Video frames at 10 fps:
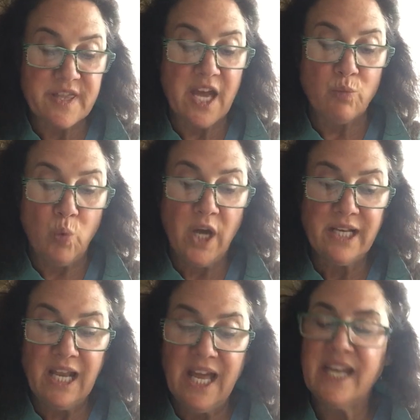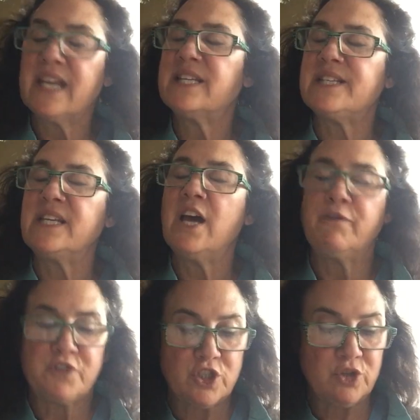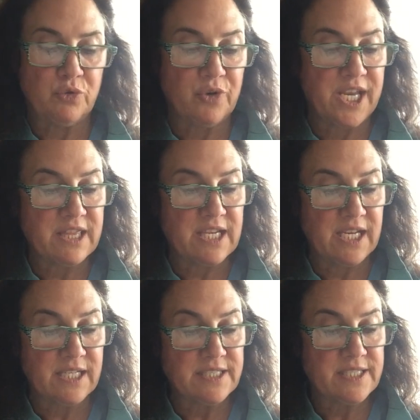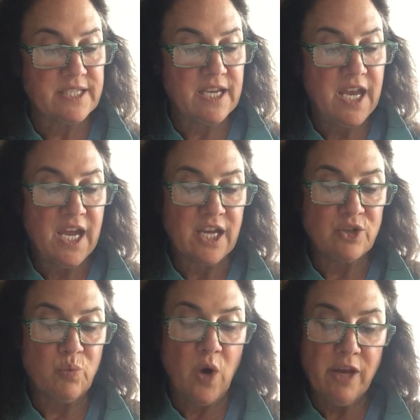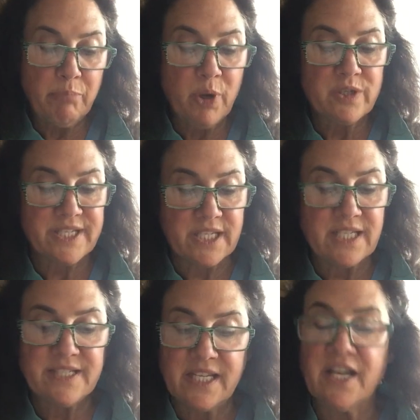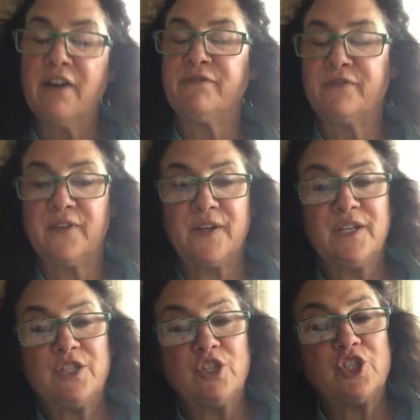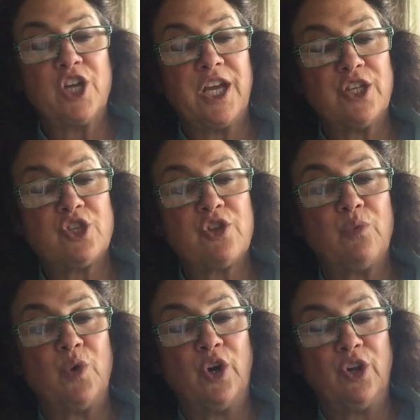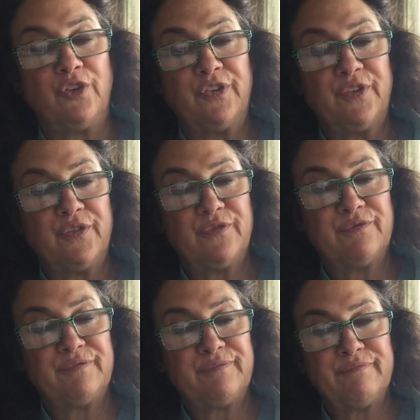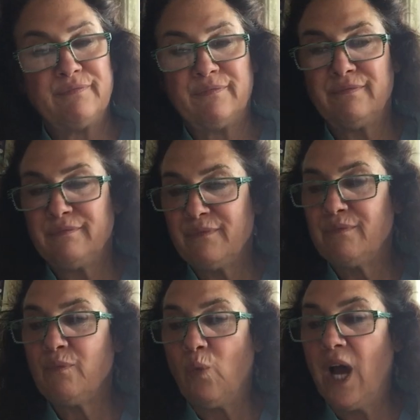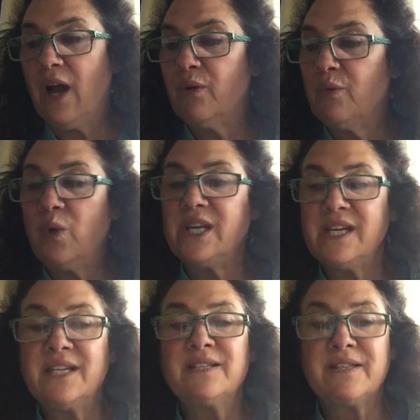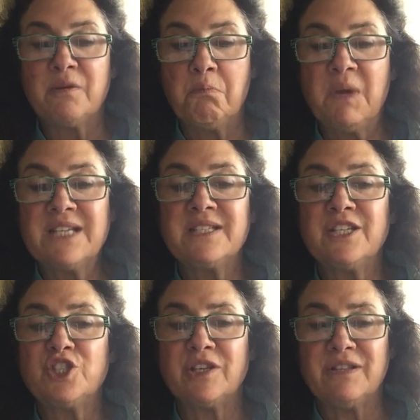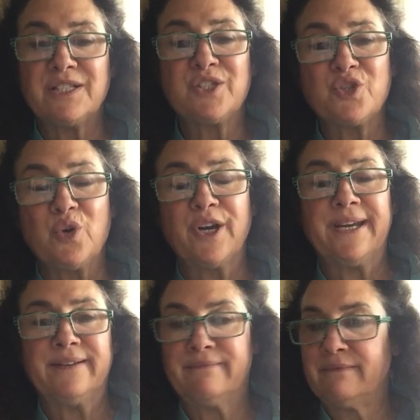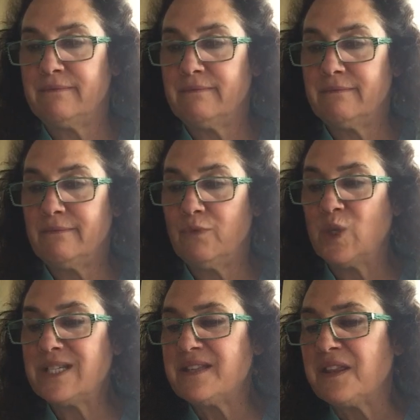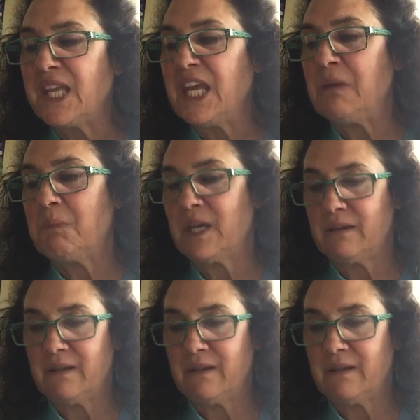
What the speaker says: that one leg is enough to do great things, and one person is enough to change the world. Wow, what is the message in this story? What is the theme?